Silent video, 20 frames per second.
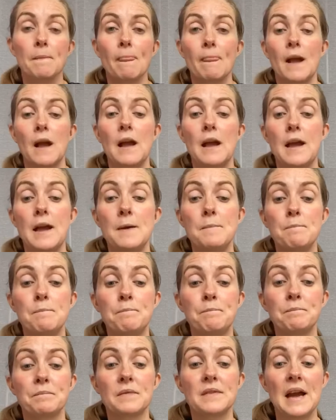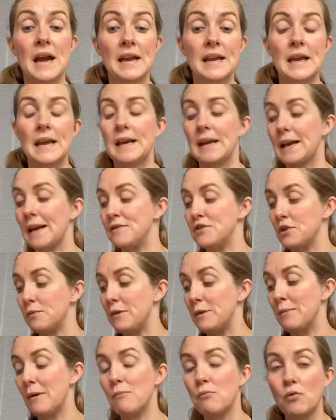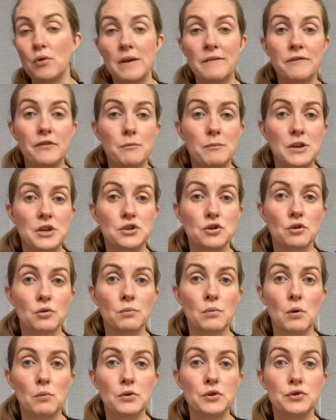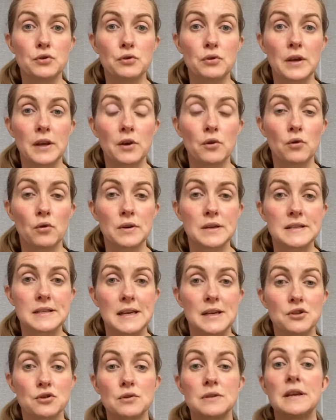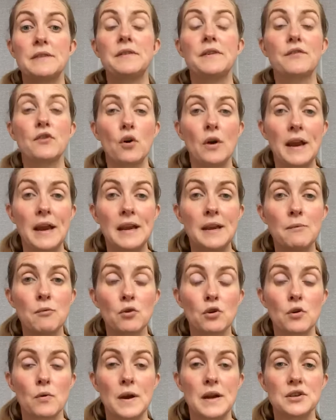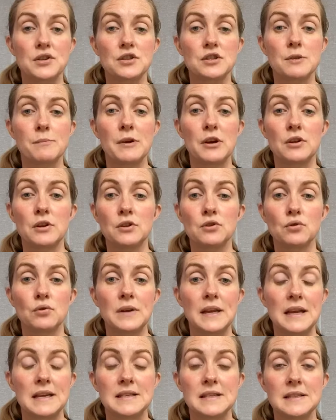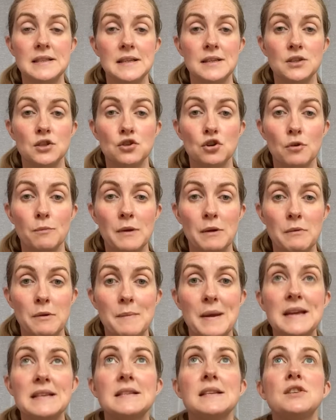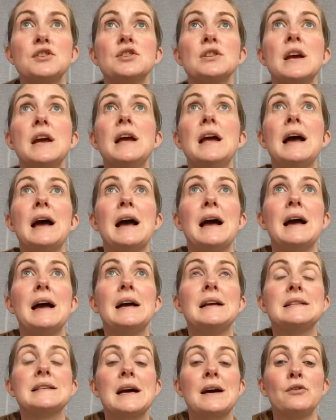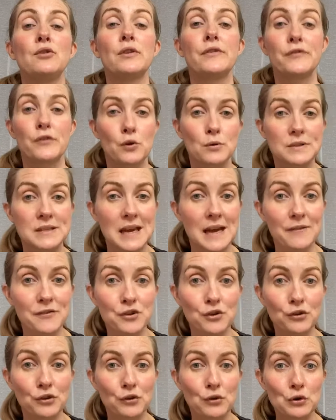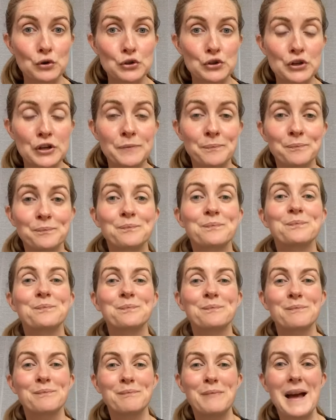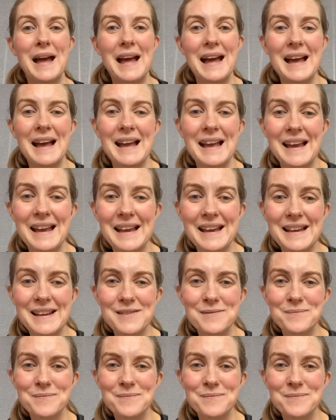that kind of gives you a wee bit more information on what we do in Core Essentials. If you've got any more questions about it, don't hesitate to drop me a wee message, and I'll look forward to having you on the course soon. Bye.